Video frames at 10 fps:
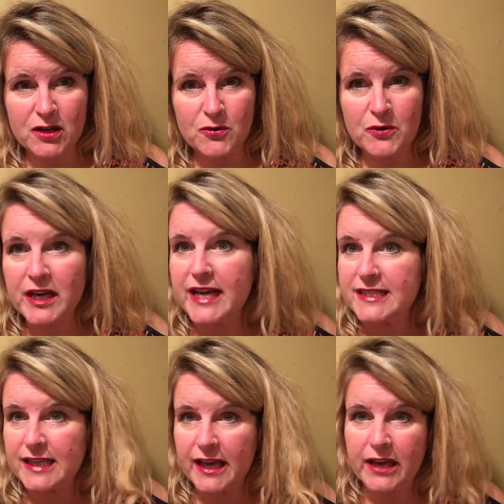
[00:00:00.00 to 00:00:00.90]
when I
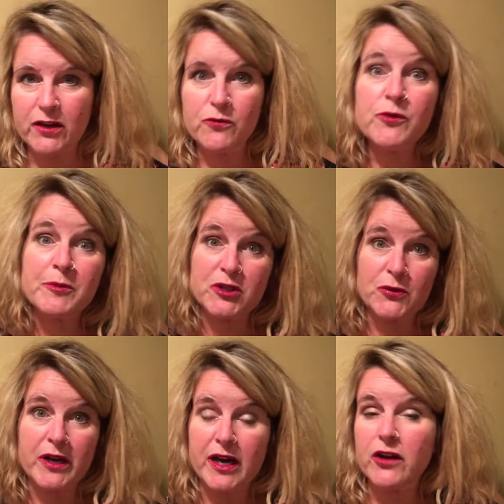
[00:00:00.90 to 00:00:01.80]
say
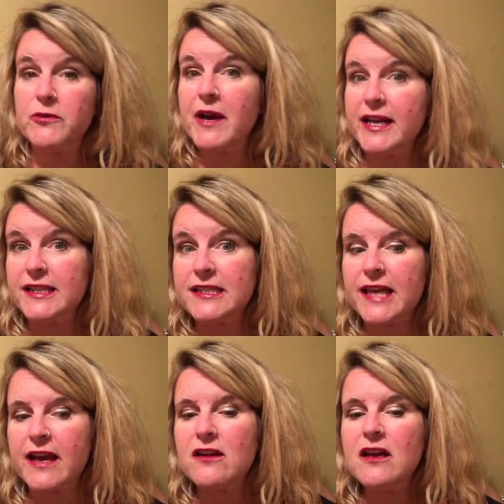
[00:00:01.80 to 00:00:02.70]
rheumatoid arthritis
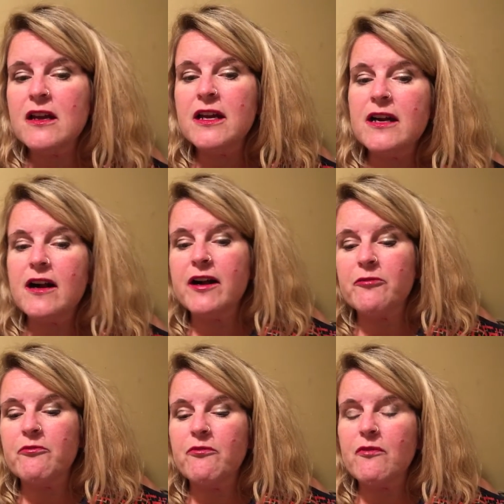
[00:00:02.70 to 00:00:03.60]
that
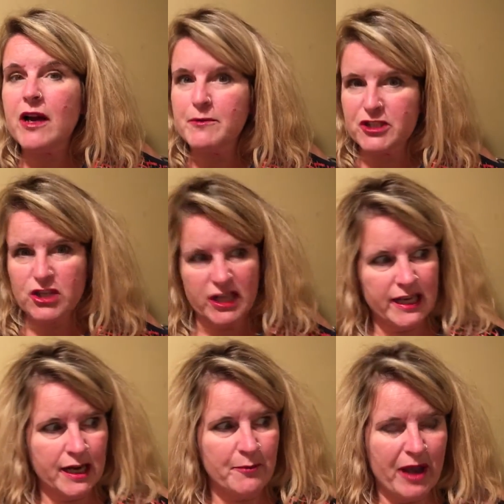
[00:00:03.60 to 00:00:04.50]
I'm just
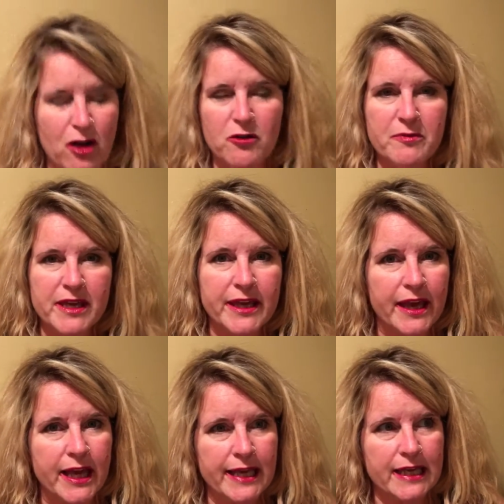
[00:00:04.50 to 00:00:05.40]
talking about being
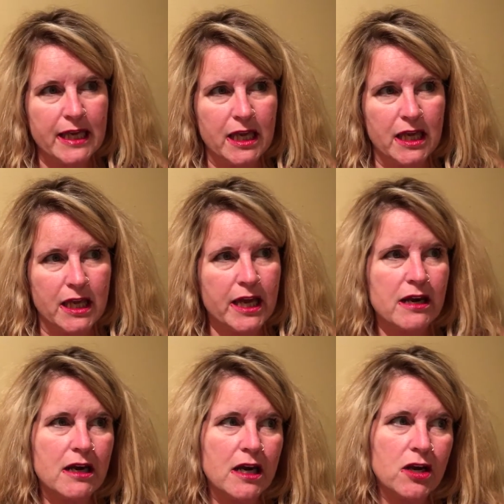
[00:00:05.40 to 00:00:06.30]
achy
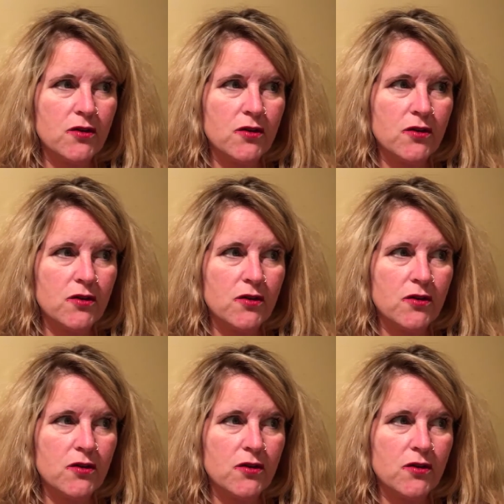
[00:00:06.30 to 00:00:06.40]
and